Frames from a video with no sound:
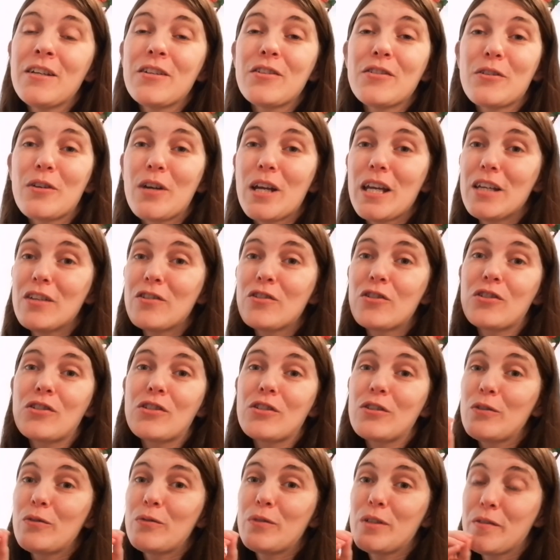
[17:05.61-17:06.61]
So it's
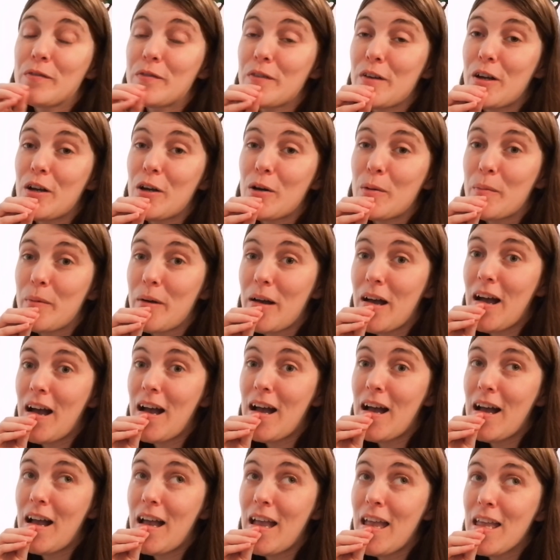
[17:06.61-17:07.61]
just a lovely film.
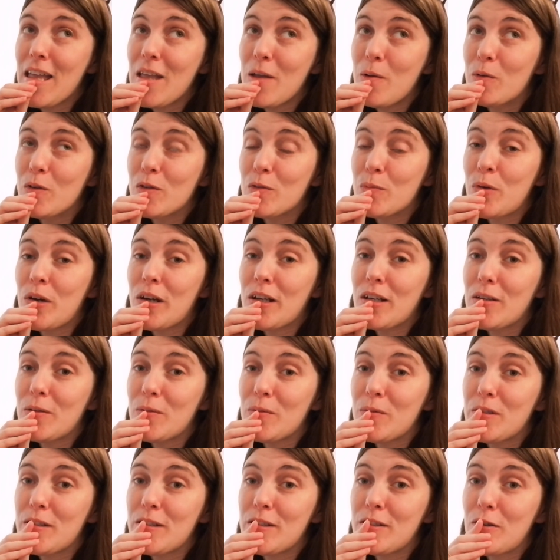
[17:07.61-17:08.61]
I was
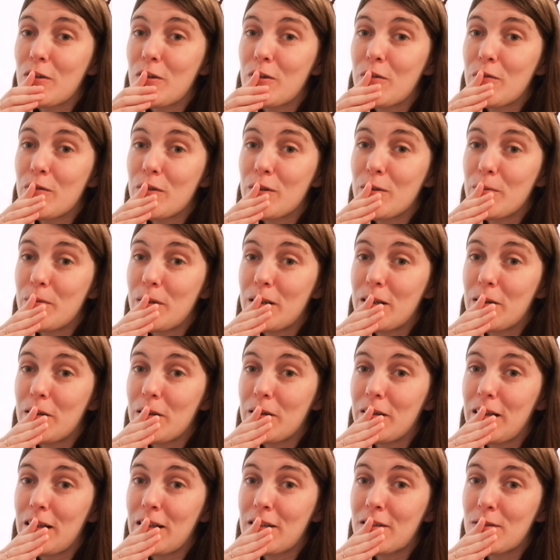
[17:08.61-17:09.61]
pregnant with Sophie when
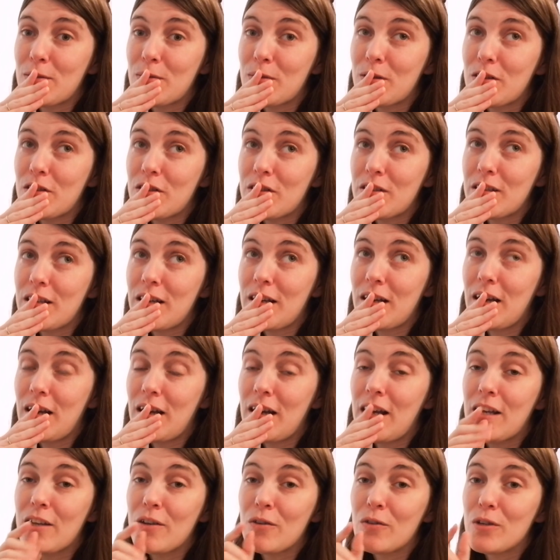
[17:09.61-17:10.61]
I last watched
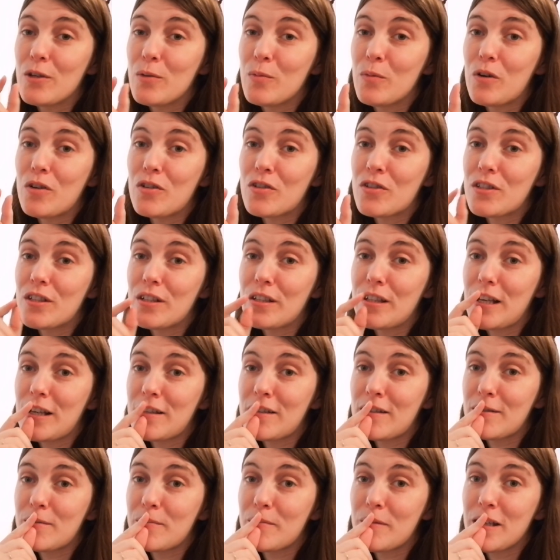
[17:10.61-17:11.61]
that. I only watched the
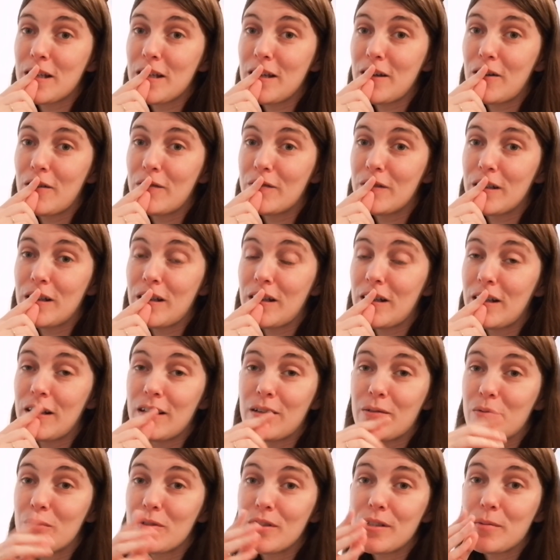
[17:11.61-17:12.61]
last minute of it
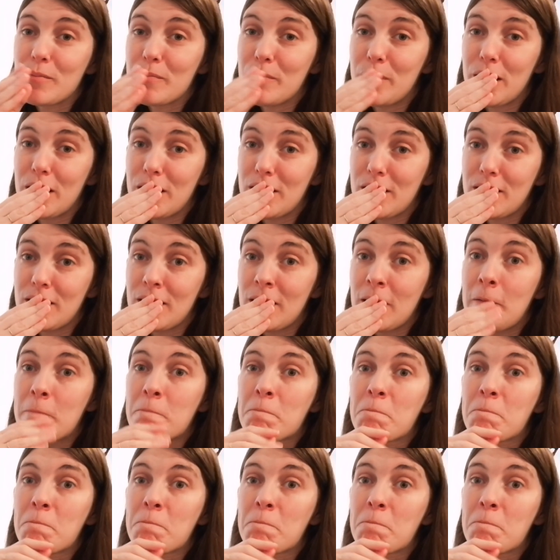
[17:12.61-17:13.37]
and I was in bits.